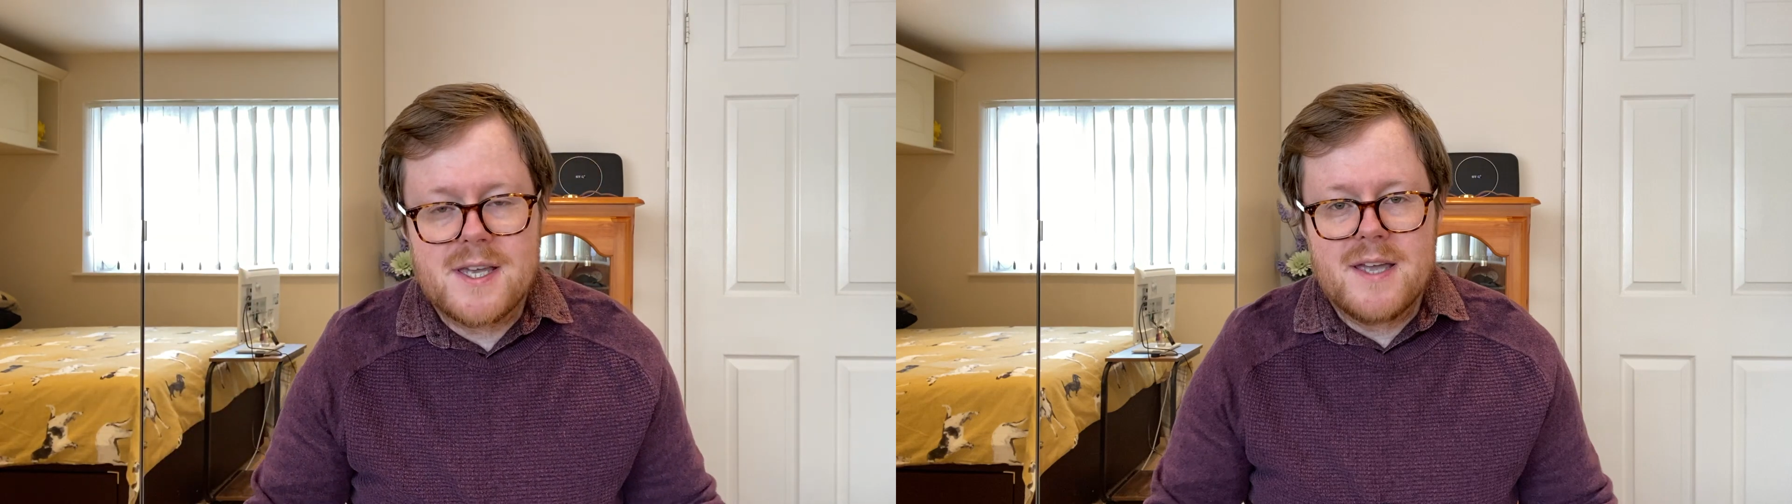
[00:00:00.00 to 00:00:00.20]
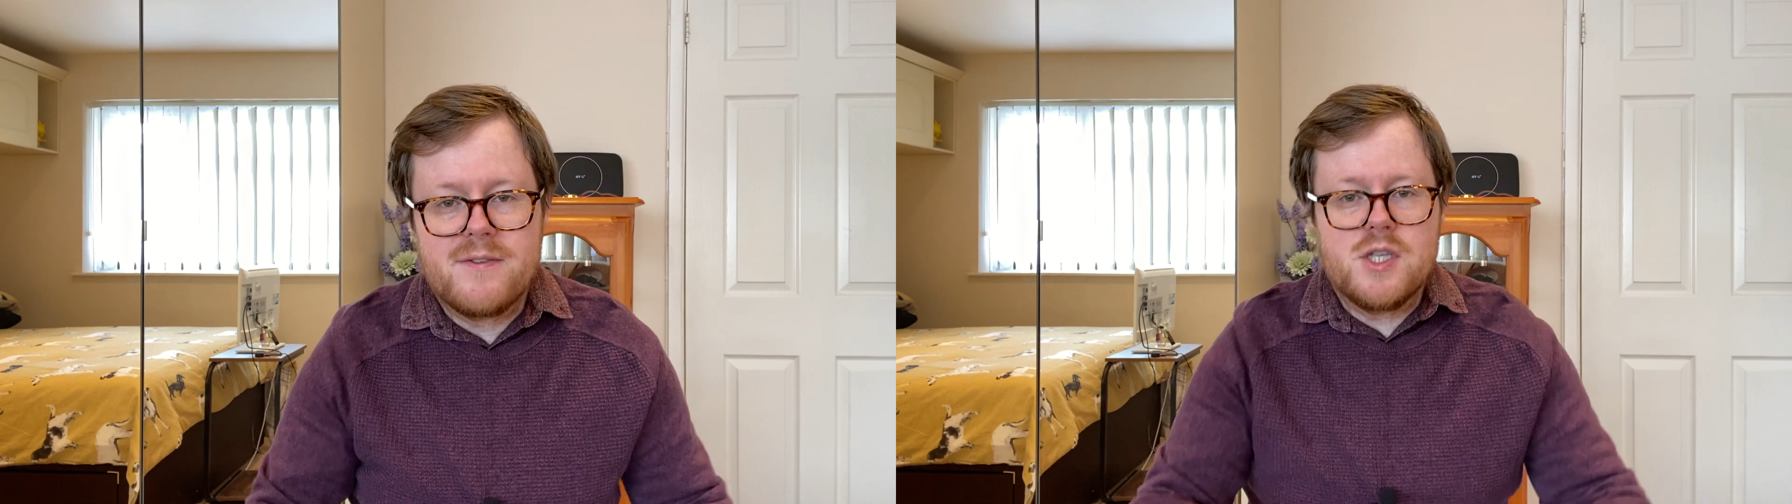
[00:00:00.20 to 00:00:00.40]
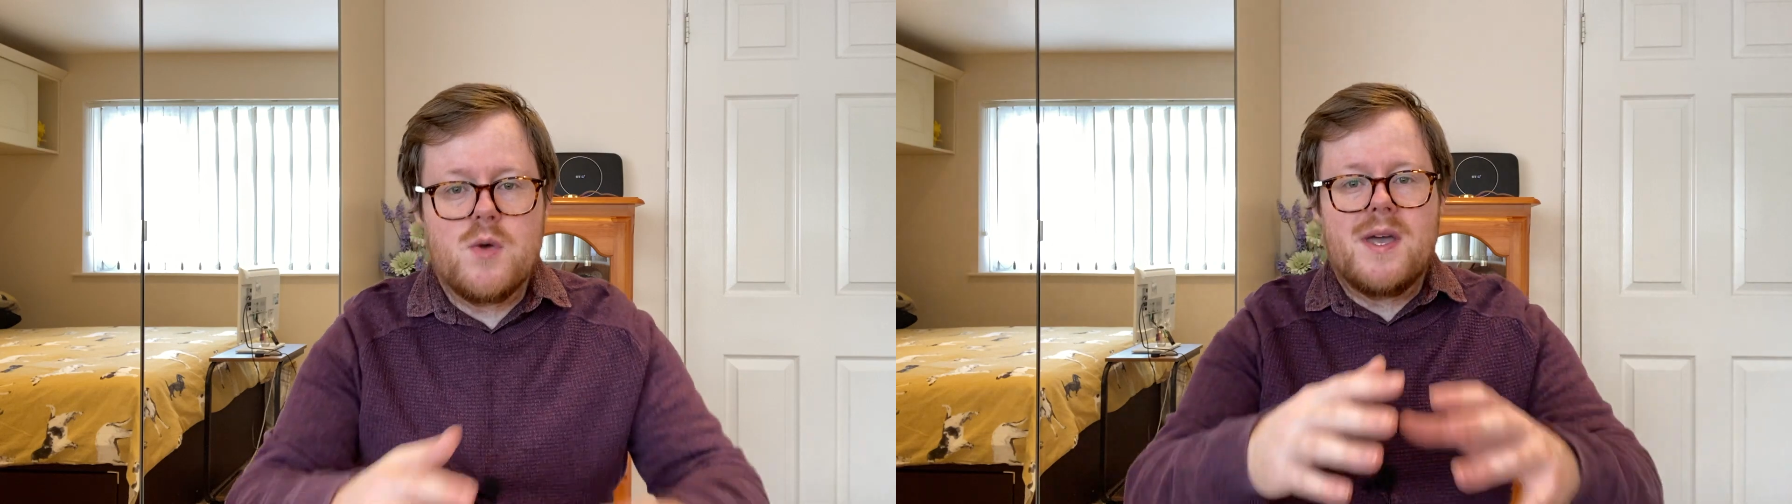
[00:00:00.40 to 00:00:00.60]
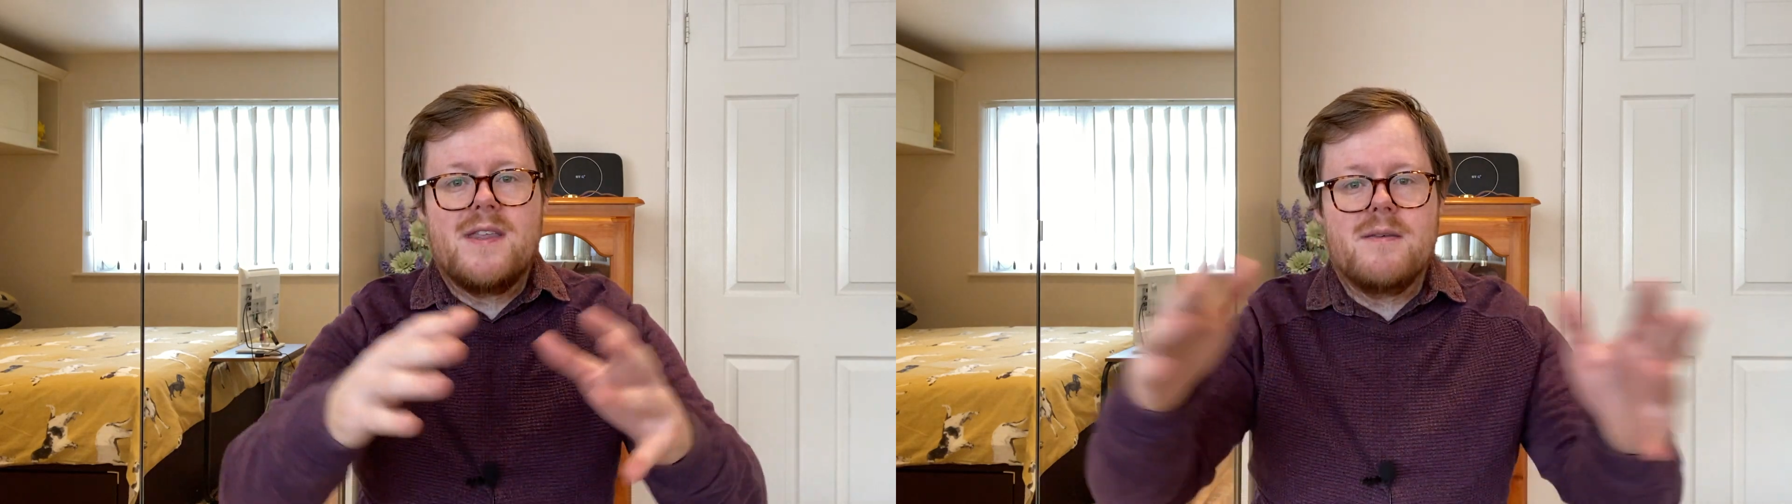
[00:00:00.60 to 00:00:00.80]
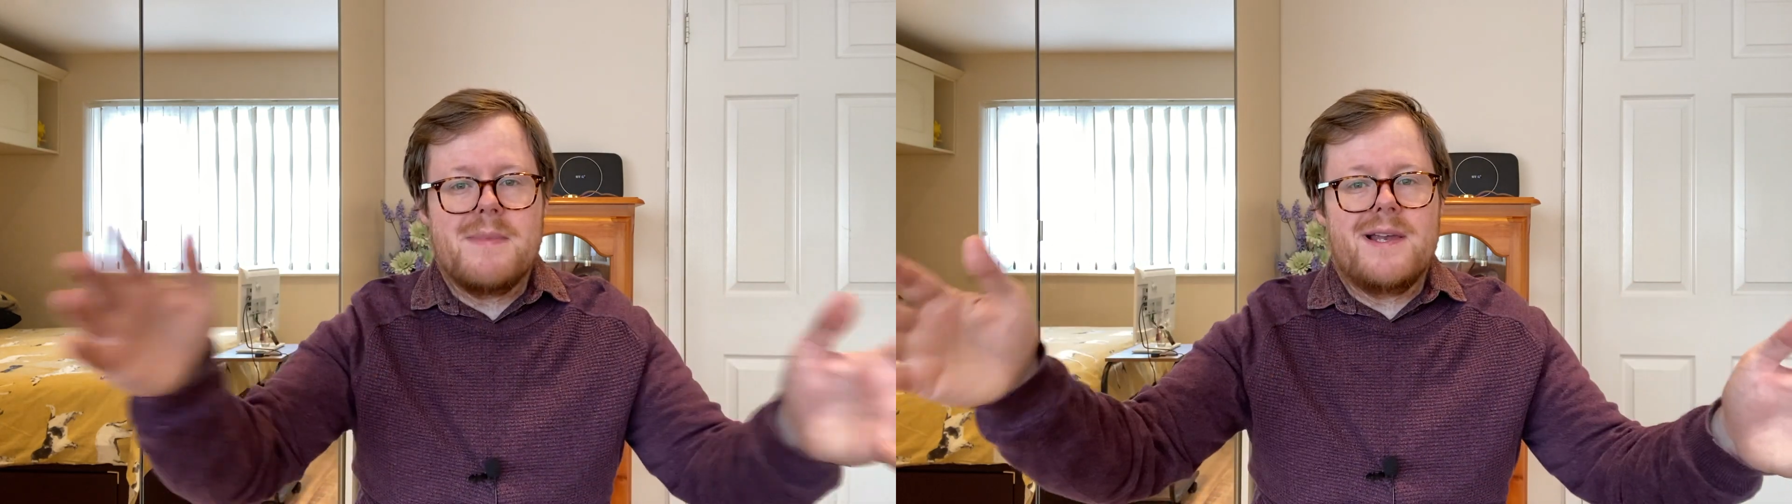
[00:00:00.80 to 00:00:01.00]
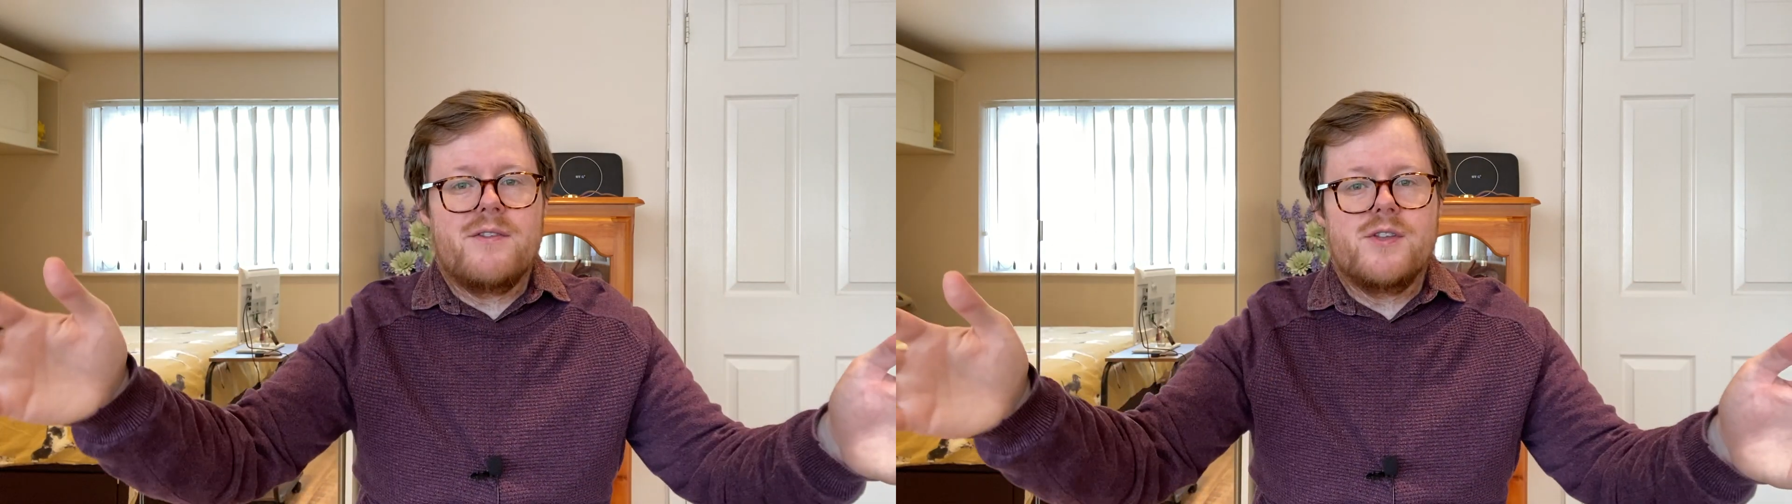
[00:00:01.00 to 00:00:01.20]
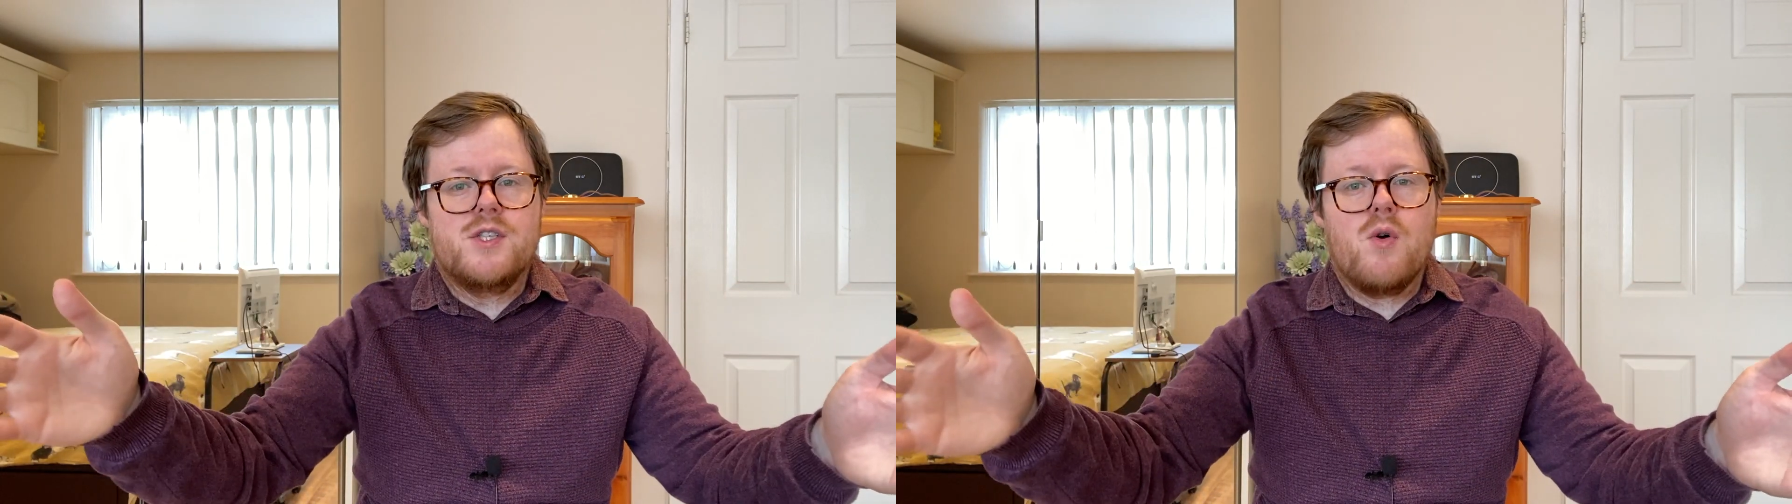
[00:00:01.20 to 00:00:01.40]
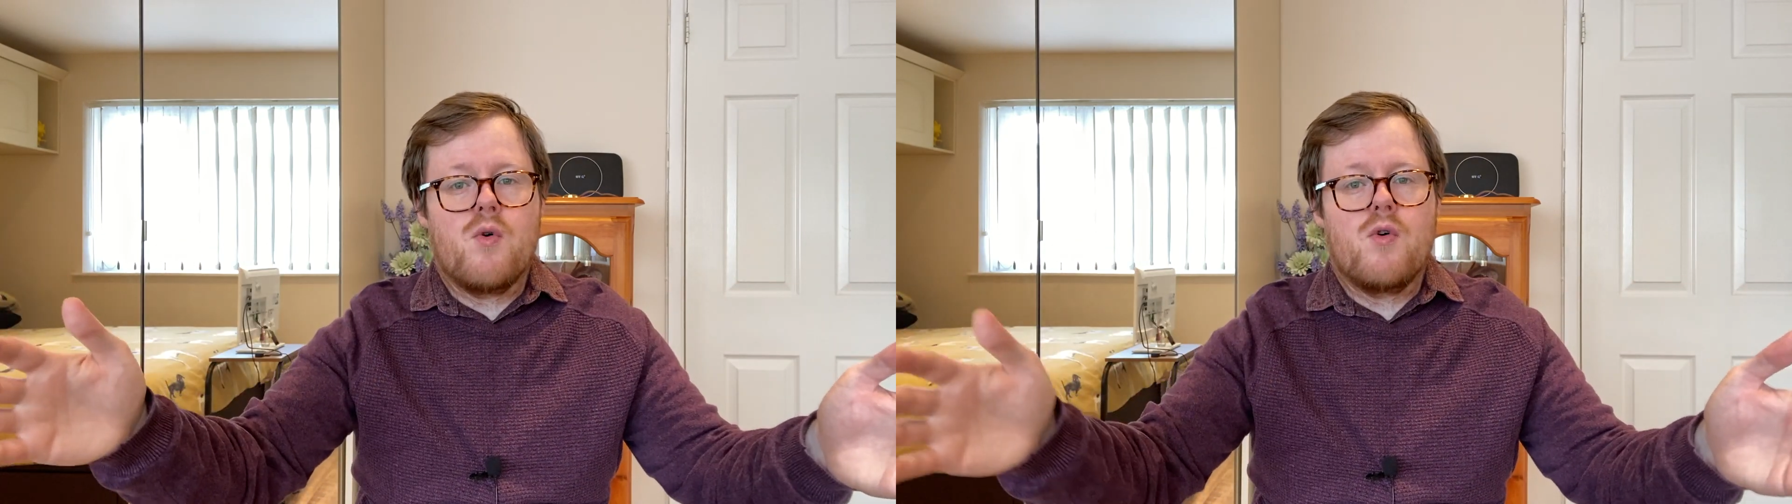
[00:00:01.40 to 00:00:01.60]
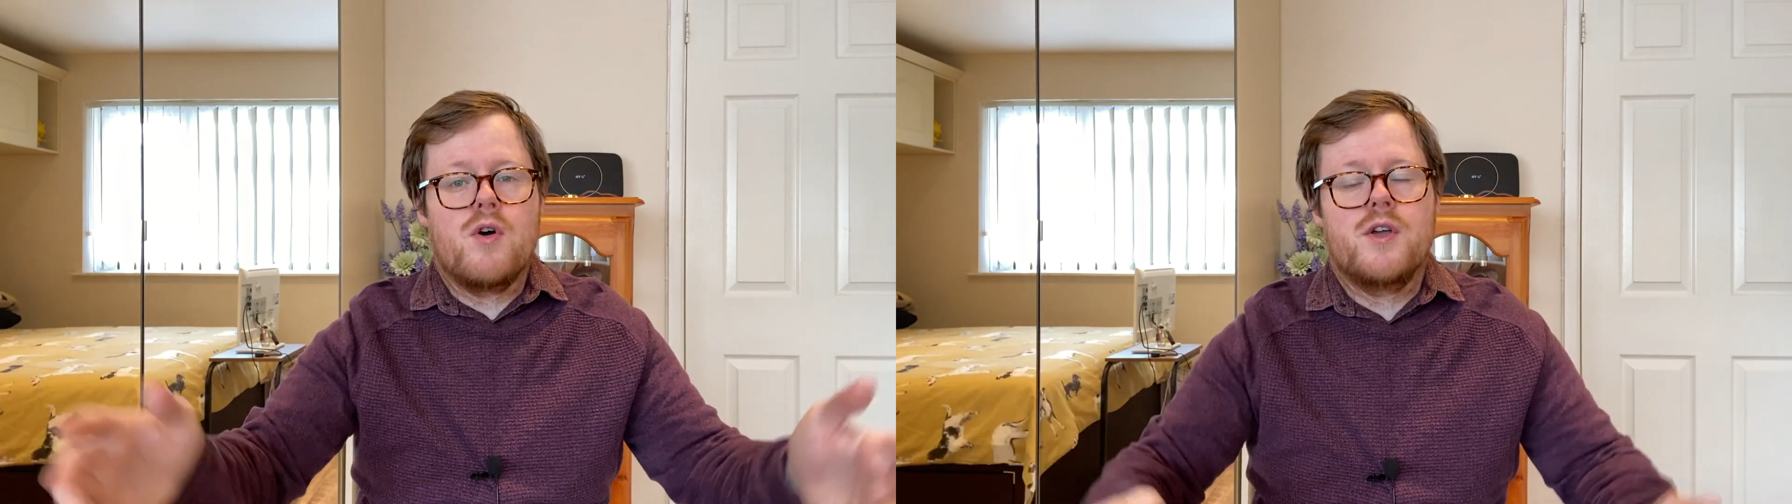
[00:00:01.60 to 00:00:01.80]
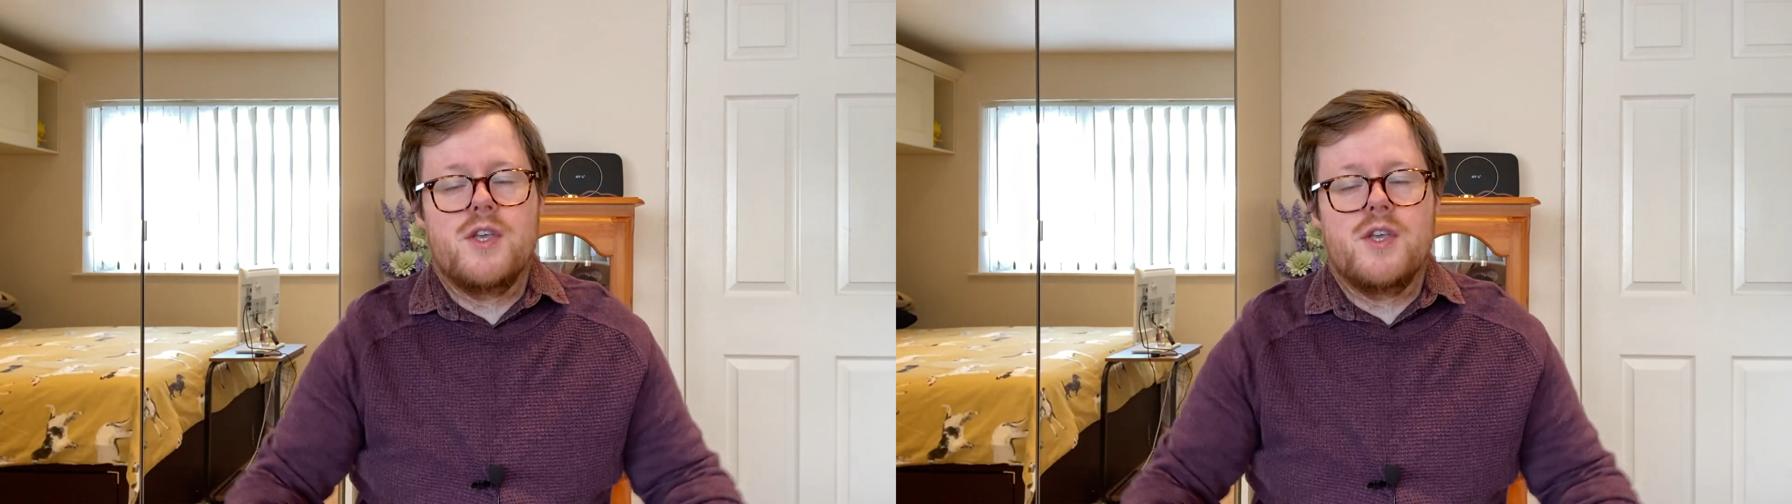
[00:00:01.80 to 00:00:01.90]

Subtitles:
If you do it in the middle of the door,